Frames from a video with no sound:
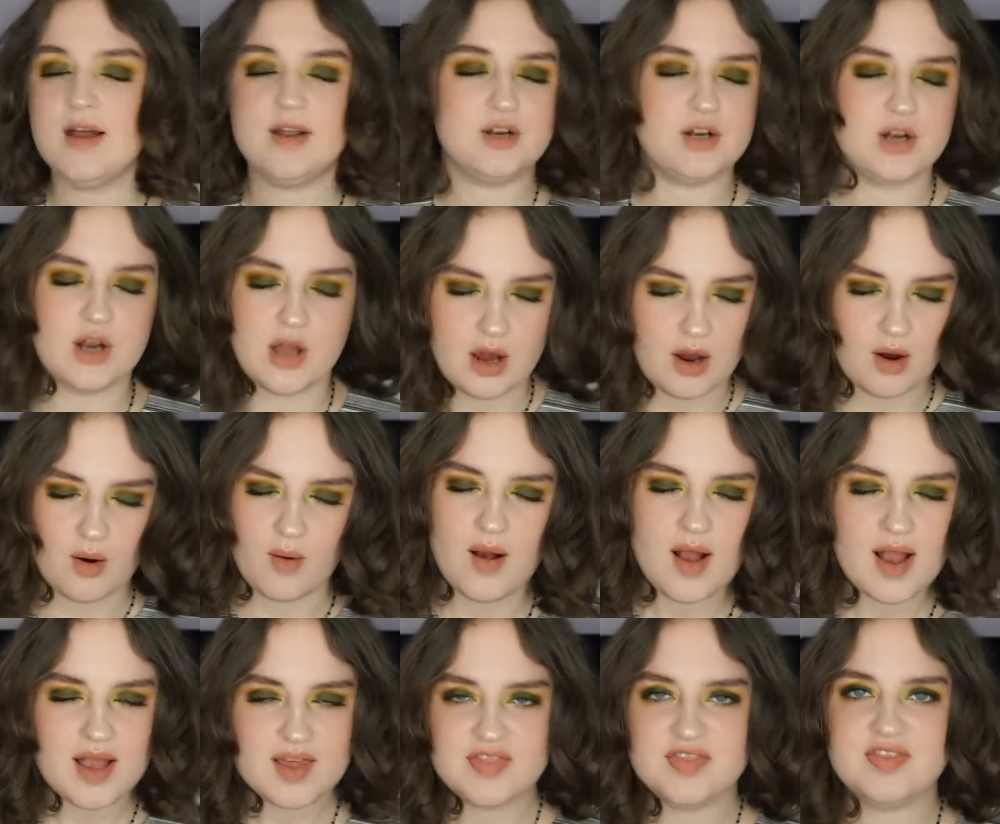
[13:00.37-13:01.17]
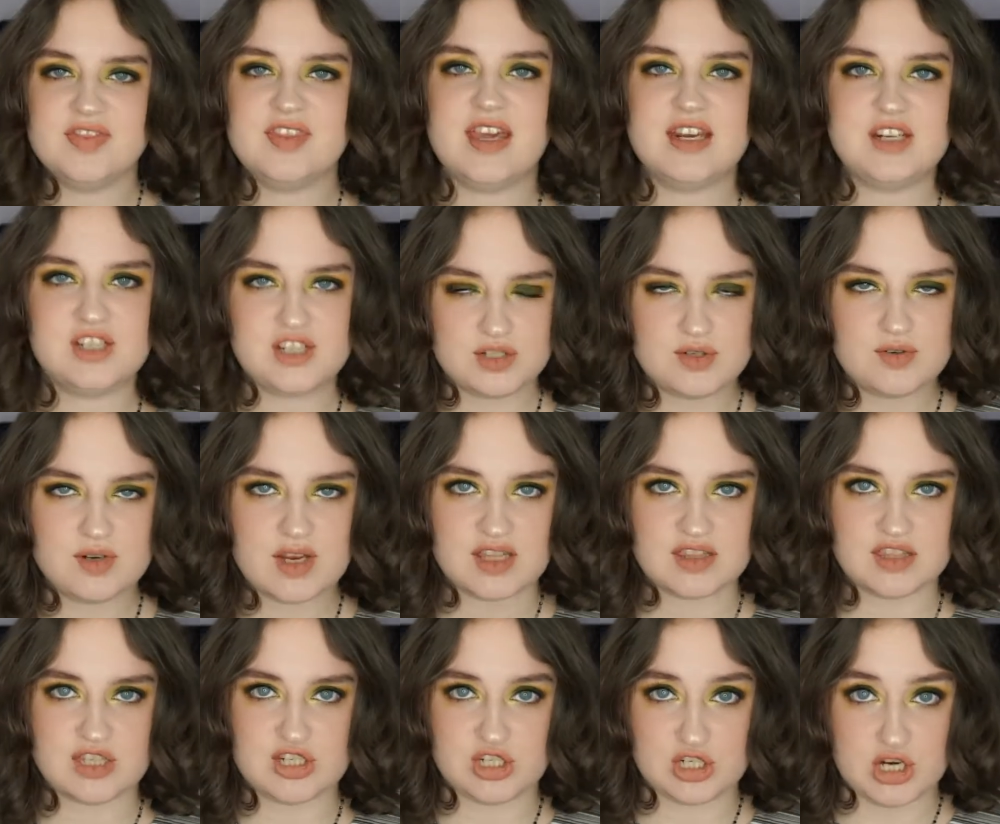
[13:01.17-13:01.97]
No, they do
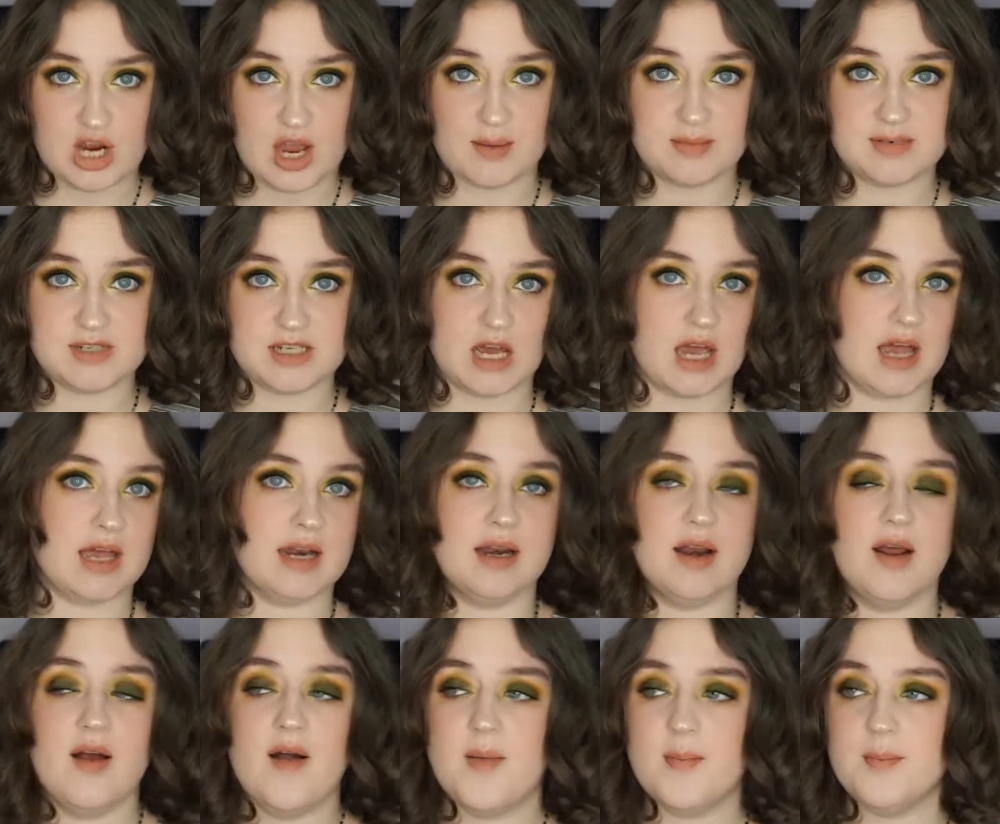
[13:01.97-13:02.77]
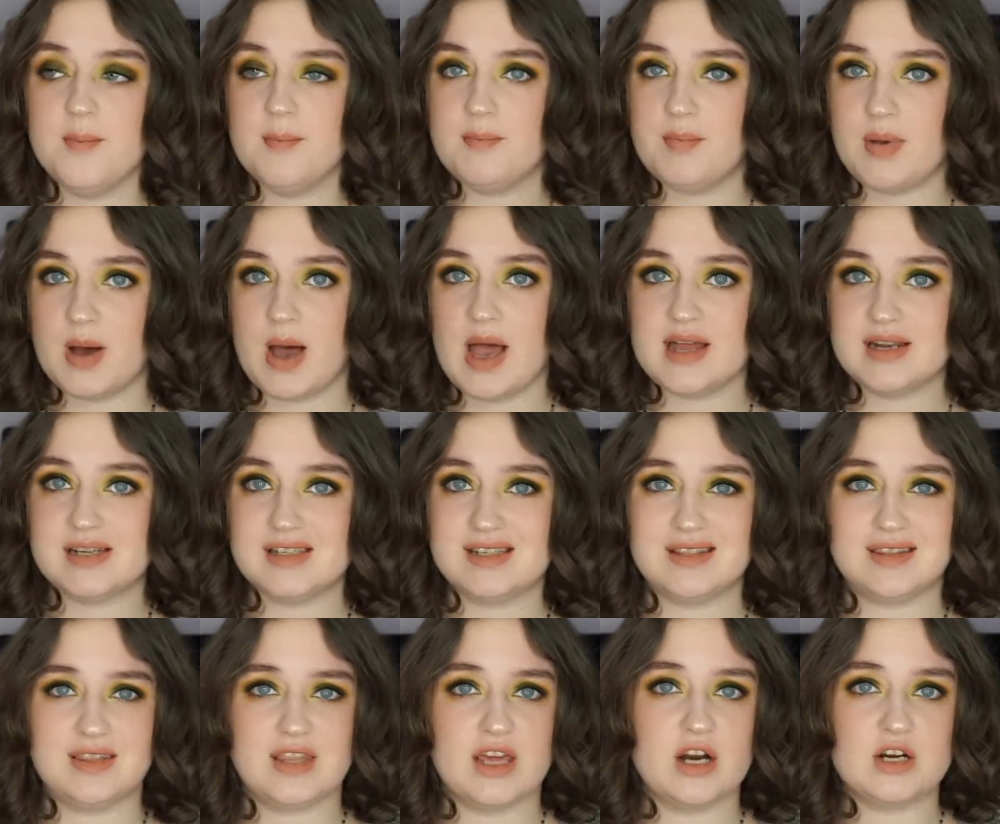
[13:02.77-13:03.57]
get the job done,
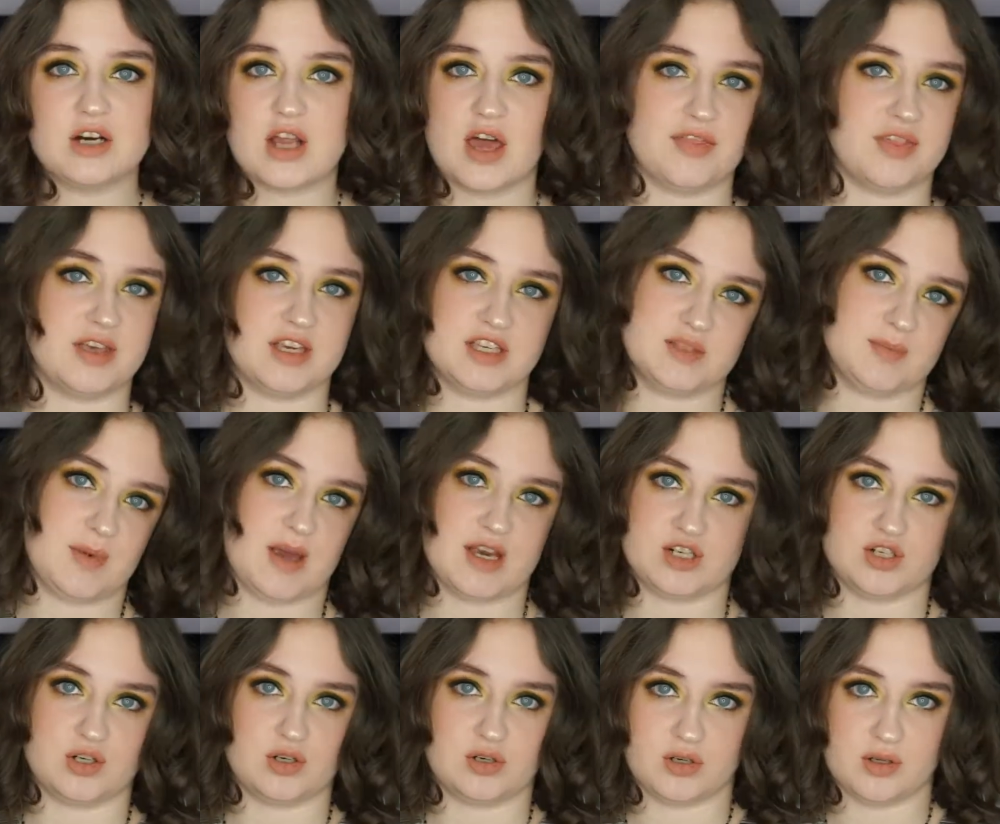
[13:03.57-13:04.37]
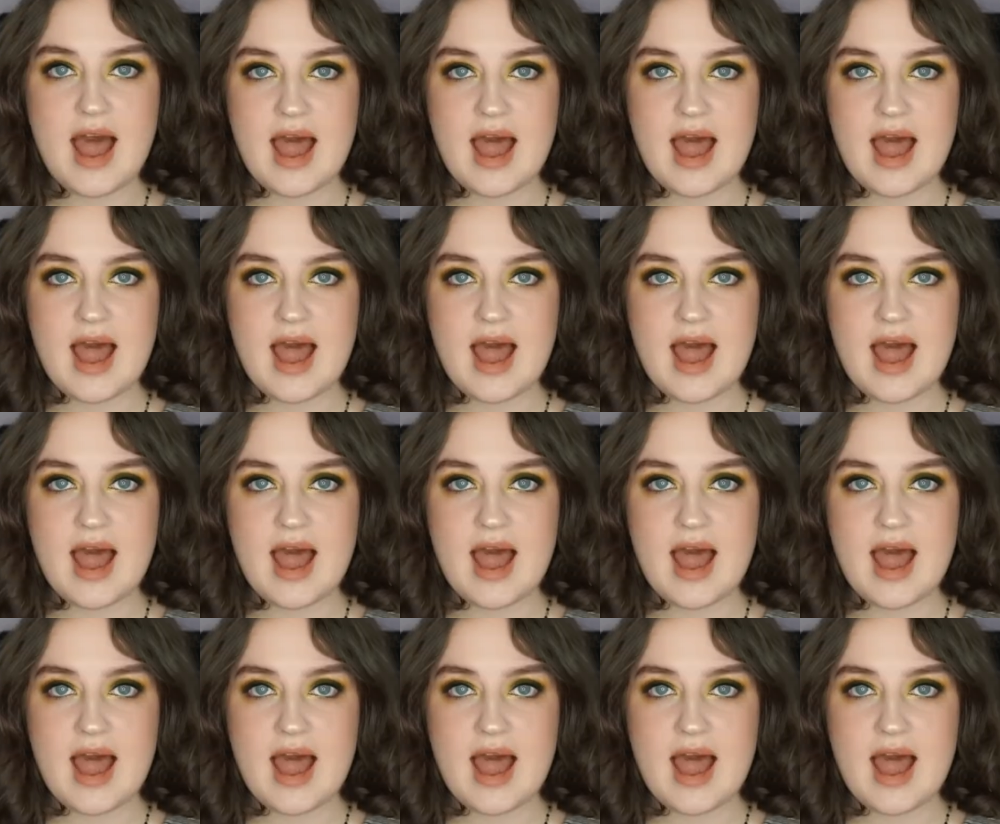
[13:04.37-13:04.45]
but they're nothing special.